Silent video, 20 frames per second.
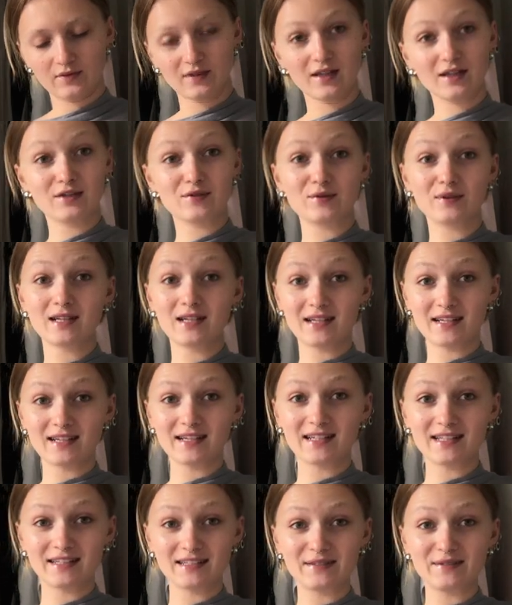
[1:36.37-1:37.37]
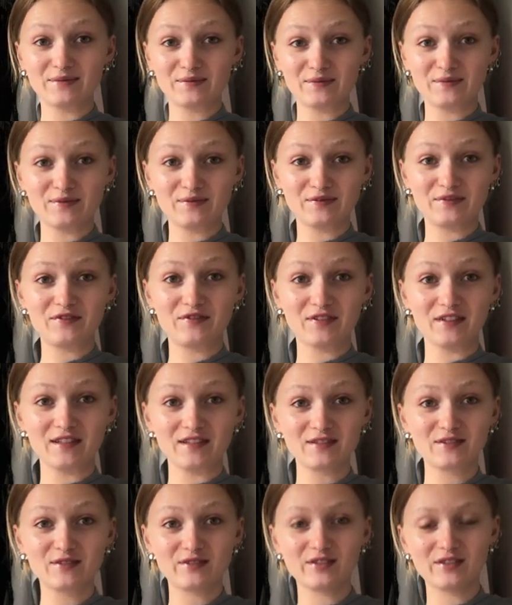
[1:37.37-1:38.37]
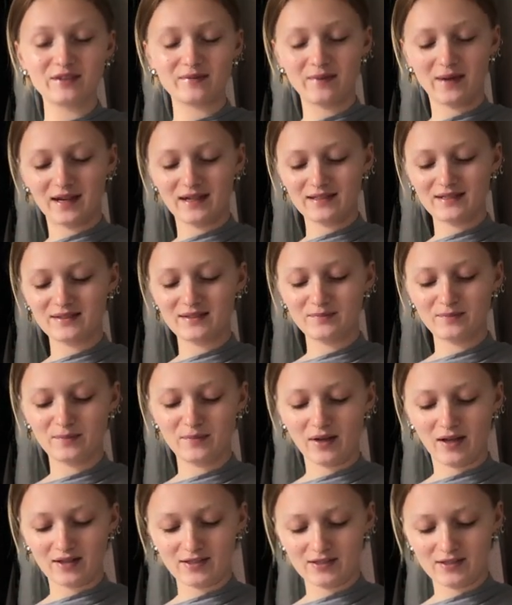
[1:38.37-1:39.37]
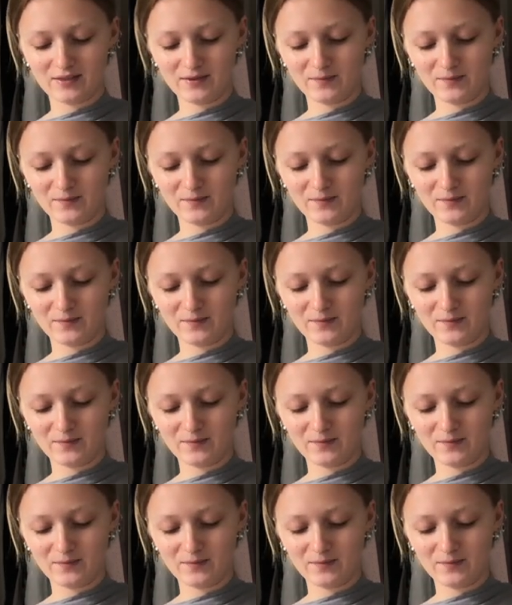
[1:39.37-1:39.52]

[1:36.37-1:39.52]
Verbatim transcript: It's really like filled to the max, but